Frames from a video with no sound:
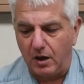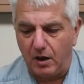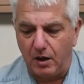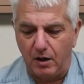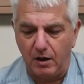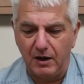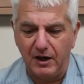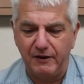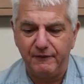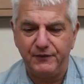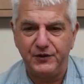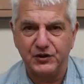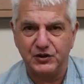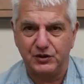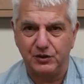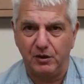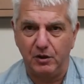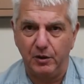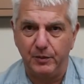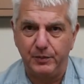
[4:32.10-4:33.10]
I love the
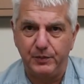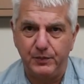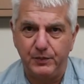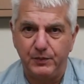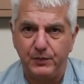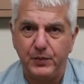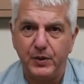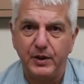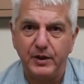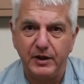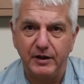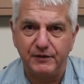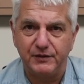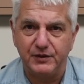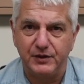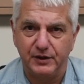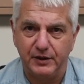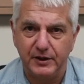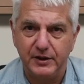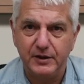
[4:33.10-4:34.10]
solid
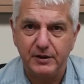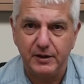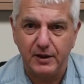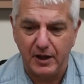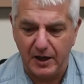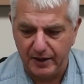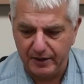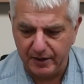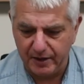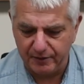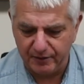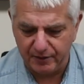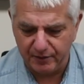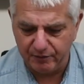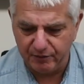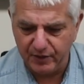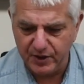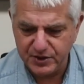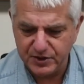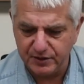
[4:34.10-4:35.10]
PFD, and the
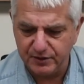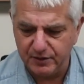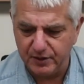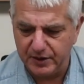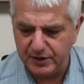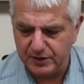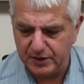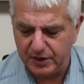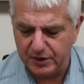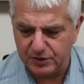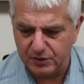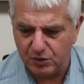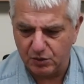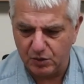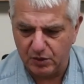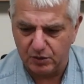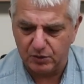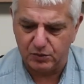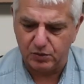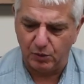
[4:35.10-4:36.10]
reason is,
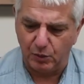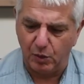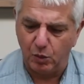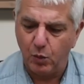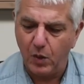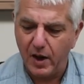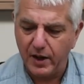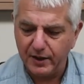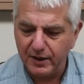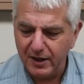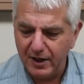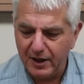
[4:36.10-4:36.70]
well, one,